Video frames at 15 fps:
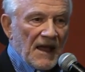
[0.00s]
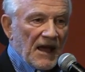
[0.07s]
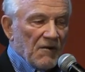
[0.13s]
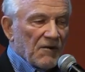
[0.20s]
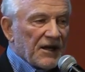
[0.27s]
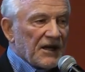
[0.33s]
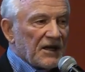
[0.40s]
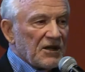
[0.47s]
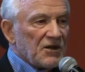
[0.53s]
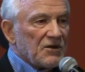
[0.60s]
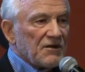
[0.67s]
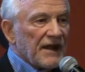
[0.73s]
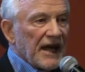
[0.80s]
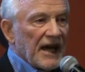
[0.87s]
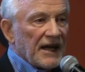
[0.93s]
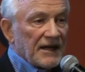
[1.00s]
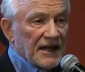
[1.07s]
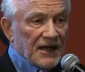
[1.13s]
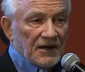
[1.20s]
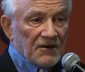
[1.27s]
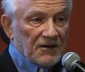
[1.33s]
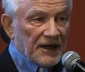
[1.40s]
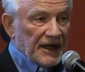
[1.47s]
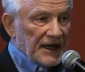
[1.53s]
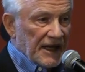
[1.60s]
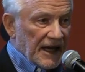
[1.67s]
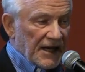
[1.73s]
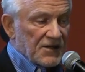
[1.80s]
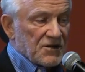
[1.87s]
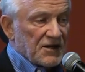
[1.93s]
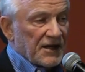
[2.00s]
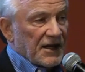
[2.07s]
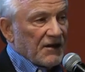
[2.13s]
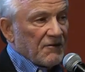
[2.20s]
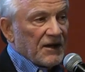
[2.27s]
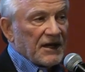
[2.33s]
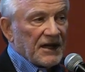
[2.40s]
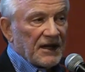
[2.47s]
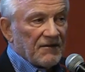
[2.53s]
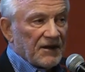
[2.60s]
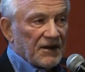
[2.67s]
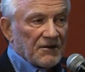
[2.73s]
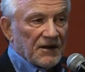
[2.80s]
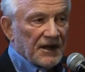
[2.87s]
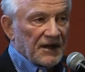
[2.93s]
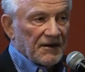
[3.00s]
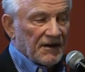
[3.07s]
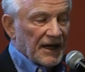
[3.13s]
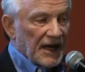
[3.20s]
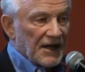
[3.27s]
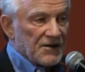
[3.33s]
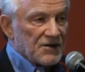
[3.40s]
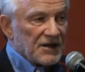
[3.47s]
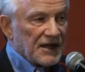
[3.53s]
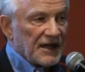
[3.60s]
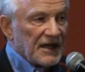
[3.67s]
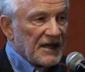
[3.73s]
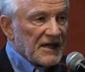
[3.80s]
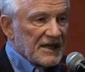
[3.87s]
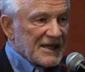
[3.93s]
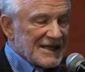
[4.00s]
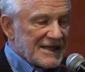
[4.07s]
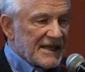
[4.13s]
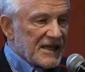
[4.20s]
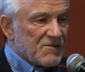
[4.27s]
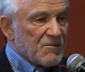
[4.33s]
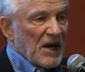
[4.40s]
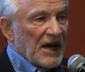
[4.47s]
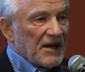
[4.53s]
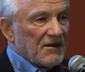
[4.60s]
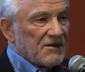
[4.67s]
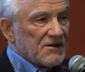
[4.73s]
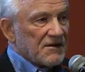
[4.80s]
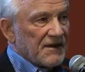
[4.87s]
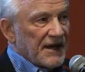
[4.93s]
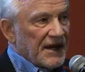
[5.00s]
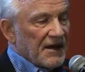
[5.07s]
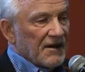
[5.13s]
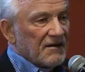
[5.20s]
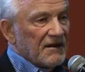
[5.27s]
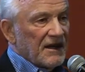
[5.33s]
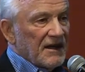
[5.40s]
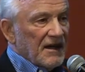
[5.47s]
And we can do that not only nationally, we can even do it internationally, because these panels are there.